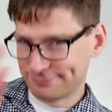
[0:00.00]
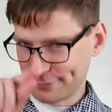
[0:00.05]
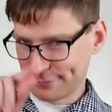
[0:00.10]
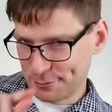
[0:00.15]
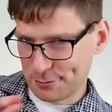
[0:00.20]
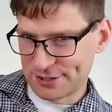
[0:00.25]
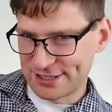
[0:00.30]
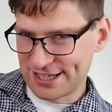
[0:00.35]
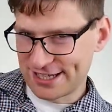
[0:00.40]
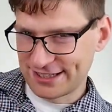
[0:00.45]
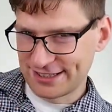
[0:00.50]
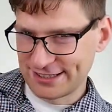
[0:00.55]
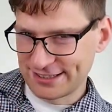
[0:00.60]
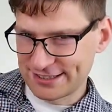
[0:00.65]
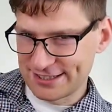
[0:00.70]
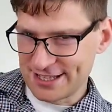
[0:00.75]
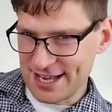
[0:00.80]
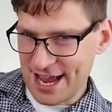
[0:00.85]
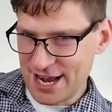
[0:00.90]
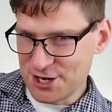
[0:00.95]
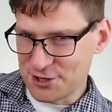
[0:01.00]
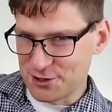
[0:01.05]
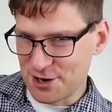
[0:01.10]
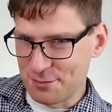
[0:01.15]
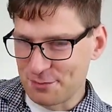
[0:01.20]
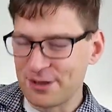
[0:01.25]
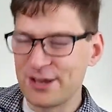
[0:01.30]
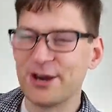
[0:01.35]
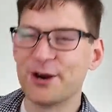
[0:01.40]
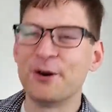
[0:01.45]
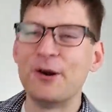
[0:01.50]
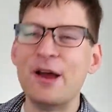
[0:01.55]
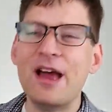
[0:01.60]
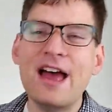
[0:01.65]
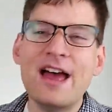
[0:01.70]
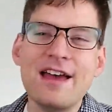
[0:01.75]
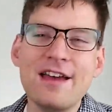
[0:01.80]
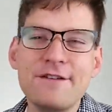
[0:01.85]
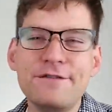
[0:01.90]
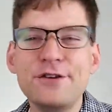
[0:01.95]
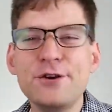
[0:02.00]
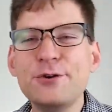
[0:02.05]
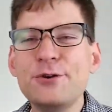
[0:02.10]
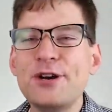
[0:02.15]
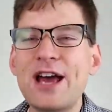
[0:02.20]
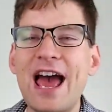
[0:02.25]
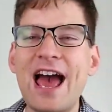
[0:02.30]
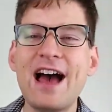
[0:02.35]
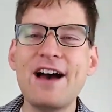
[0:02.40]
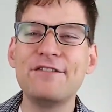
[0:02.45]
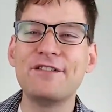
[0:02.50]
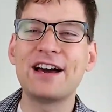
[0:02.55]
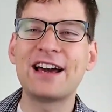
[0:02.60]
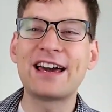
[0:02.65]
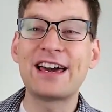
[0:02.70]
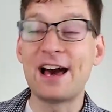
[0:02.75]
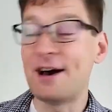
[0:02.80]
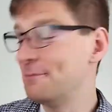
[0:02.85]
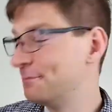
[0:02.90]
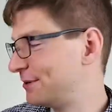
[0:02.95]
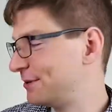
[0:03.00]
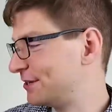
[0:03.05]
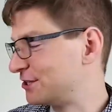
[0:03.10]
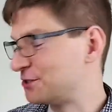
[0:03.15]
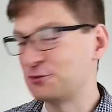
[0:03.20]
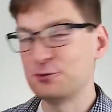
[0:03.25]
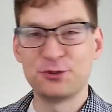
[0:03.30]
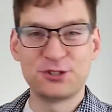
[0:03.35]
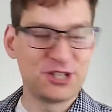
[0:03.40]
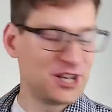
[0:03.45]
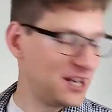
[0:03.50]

I'm going to take a little side trip here. If you have a compass, which